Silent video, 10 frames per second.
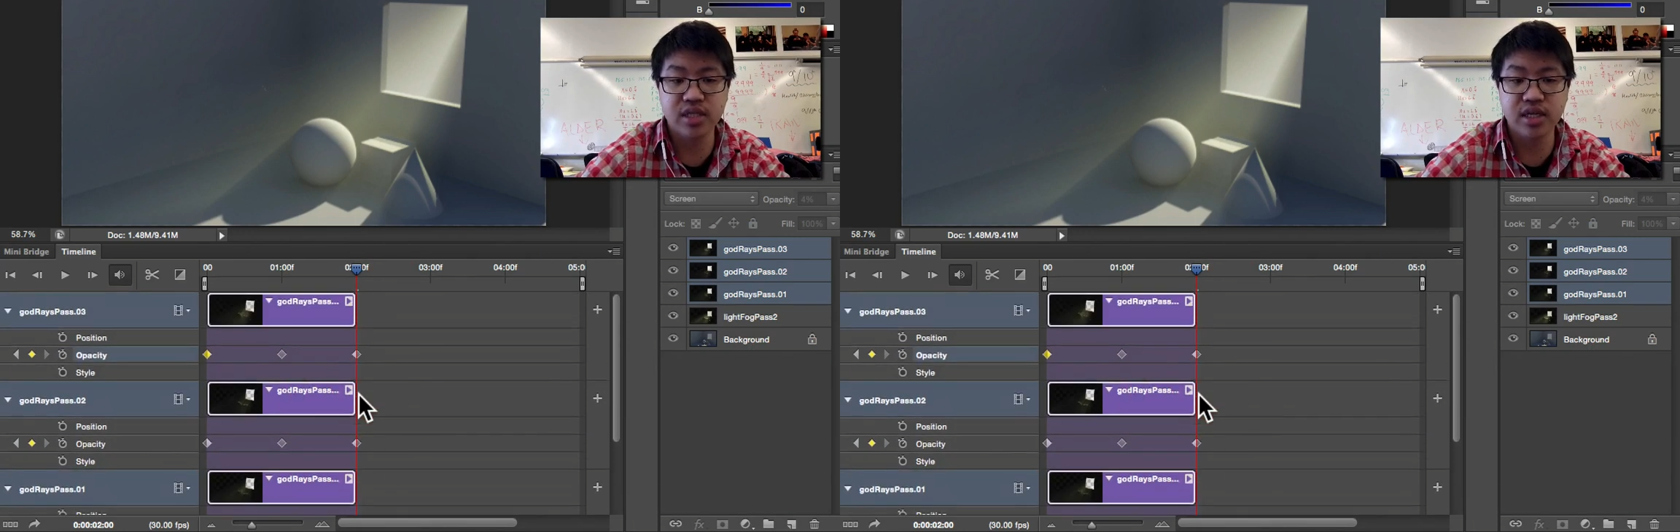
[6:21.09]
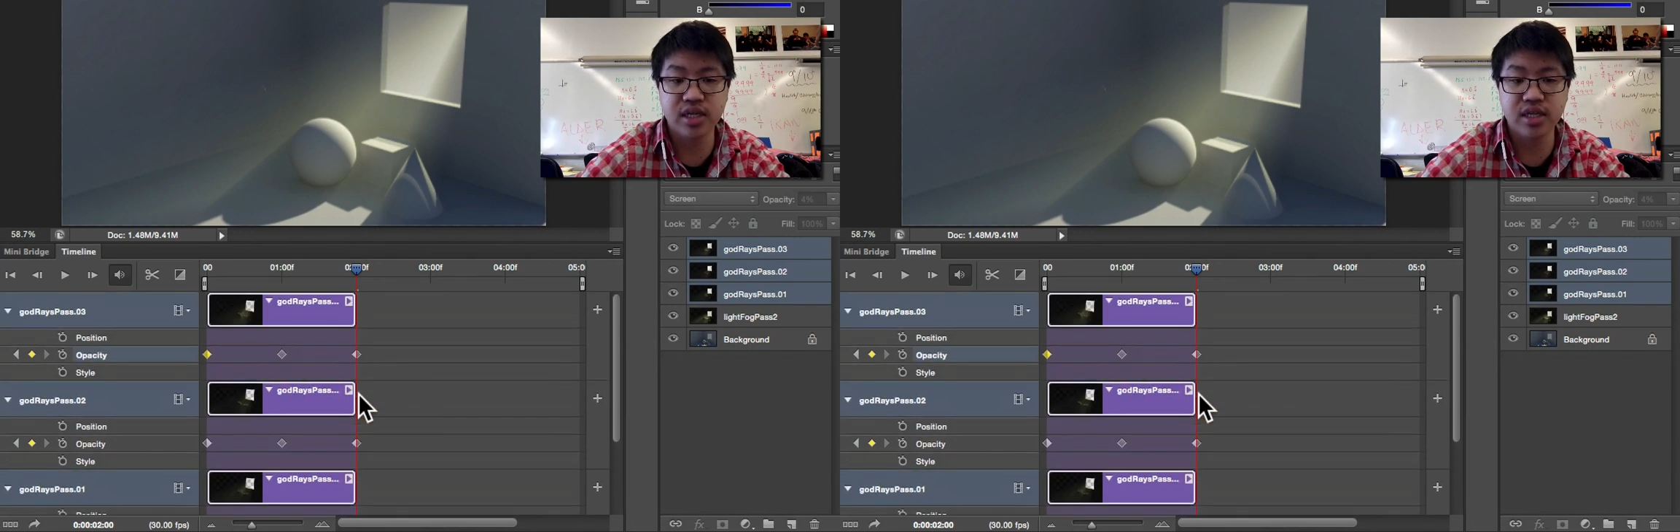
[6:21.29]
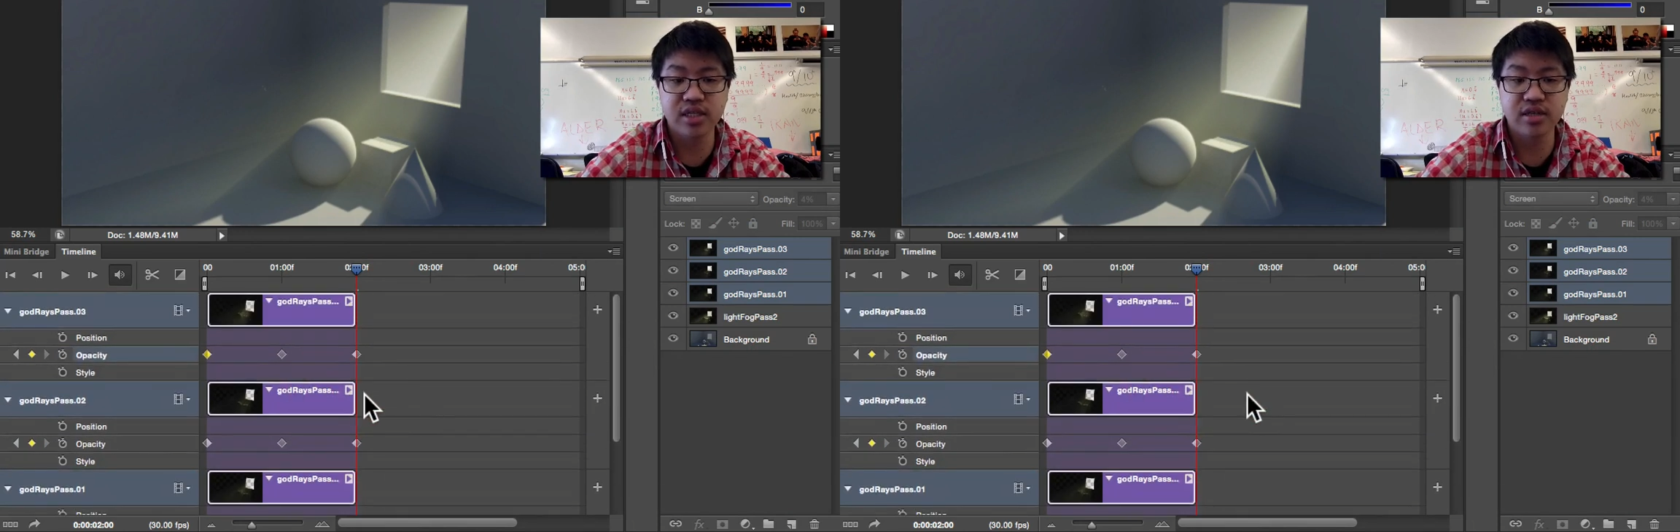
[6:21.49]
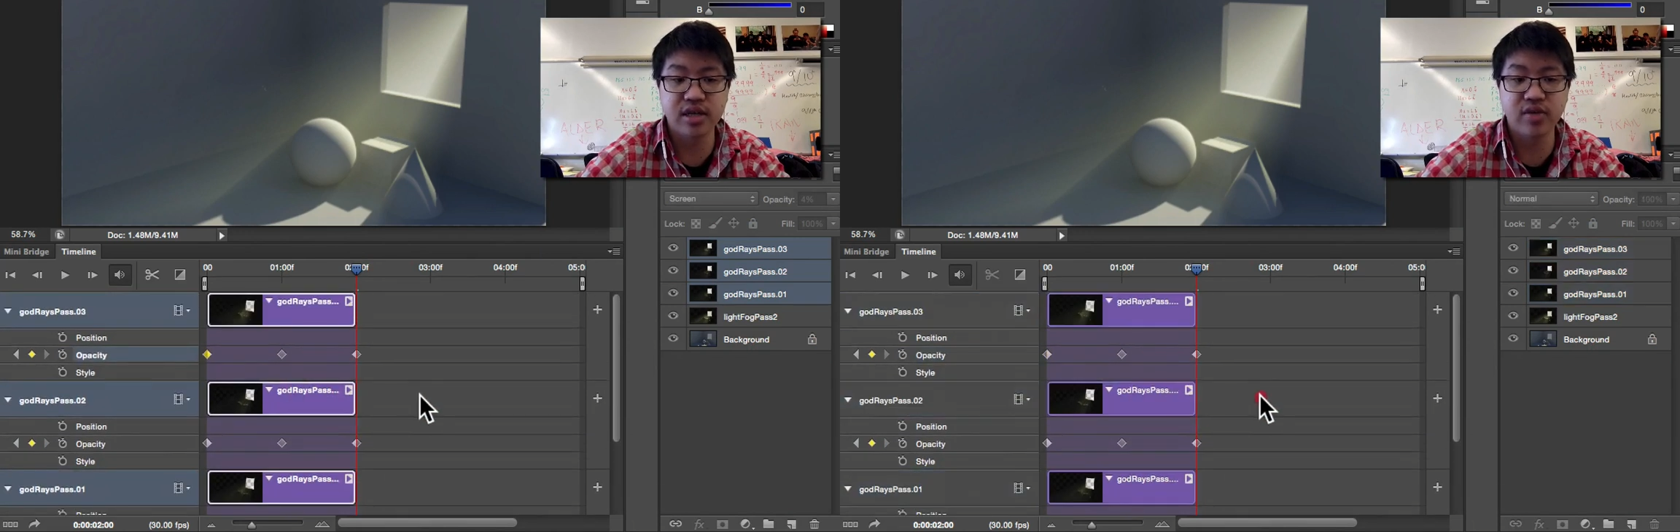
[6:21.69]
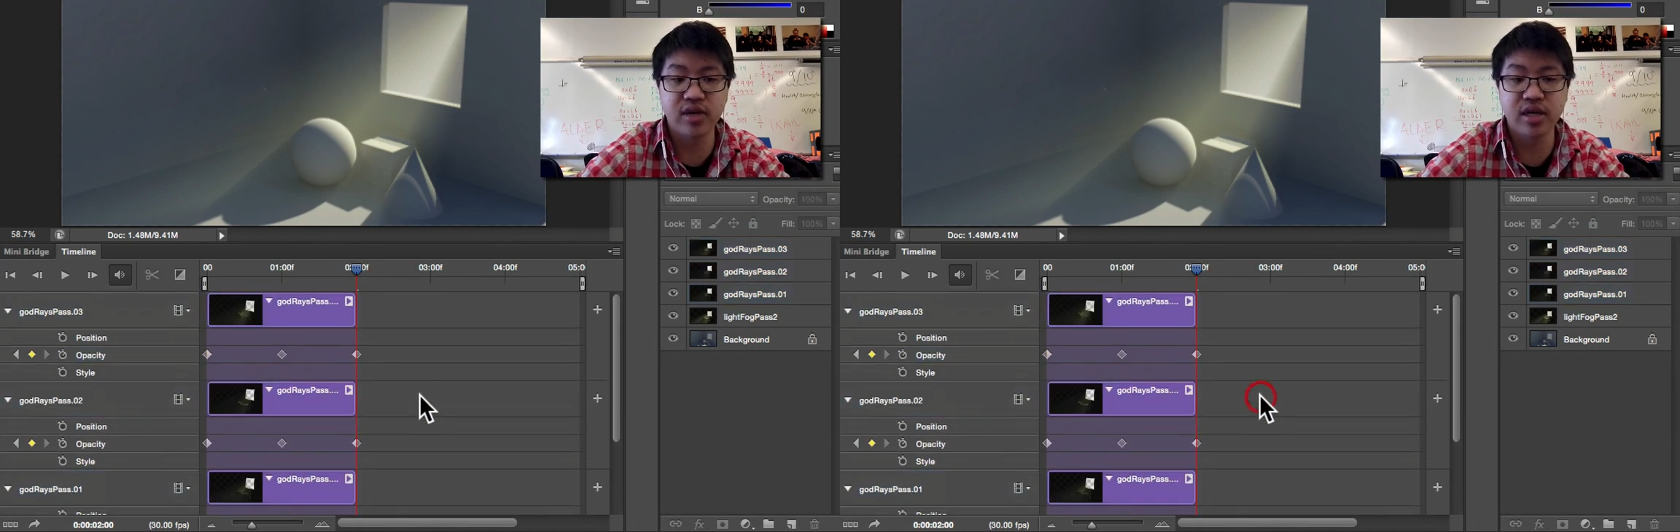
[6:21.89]
see it easier
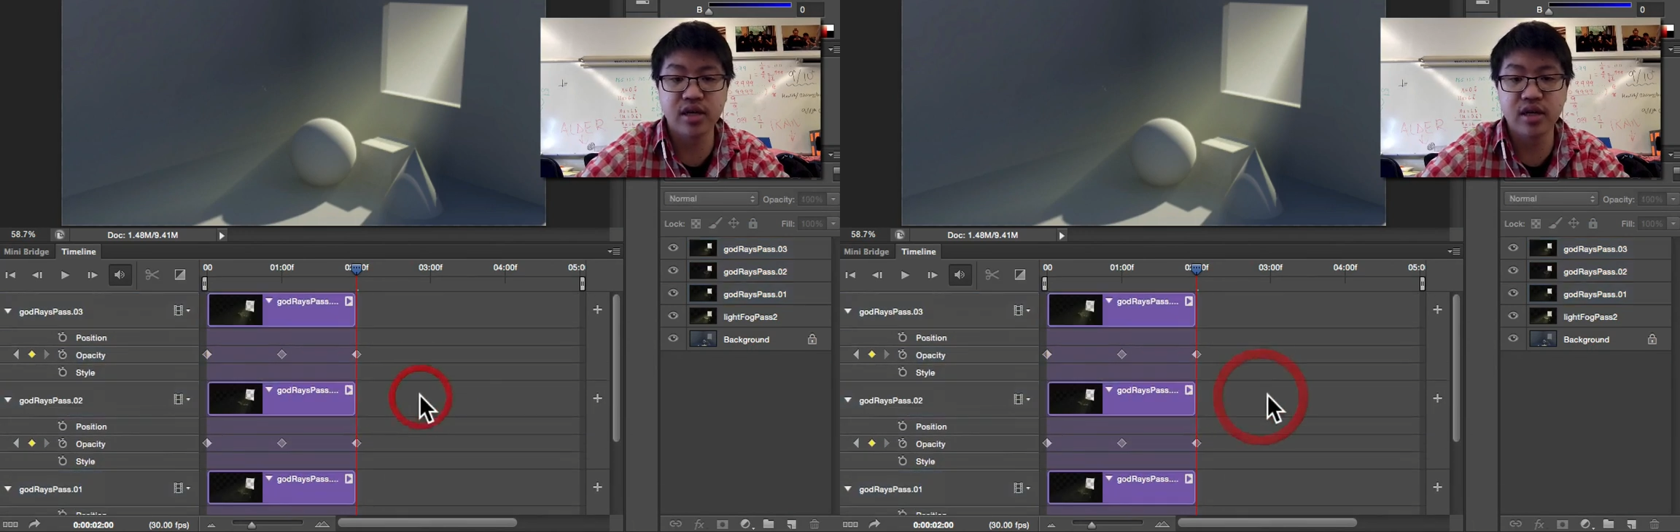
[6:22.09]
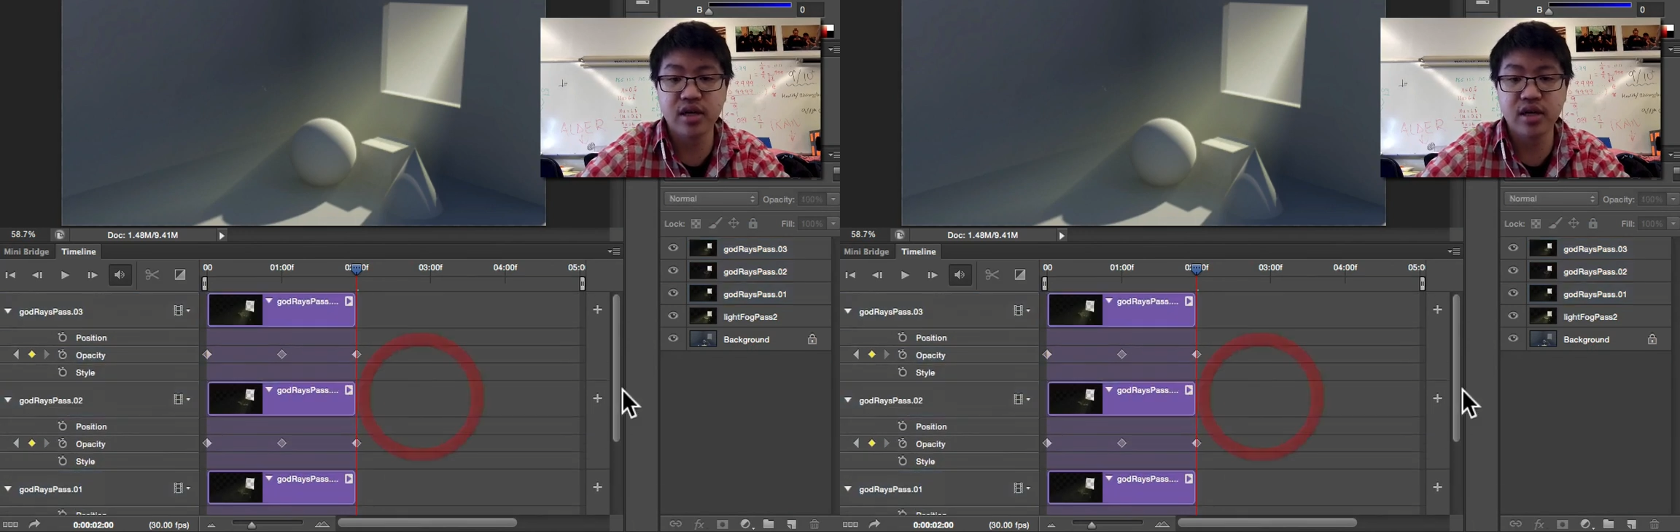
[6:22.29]
that way.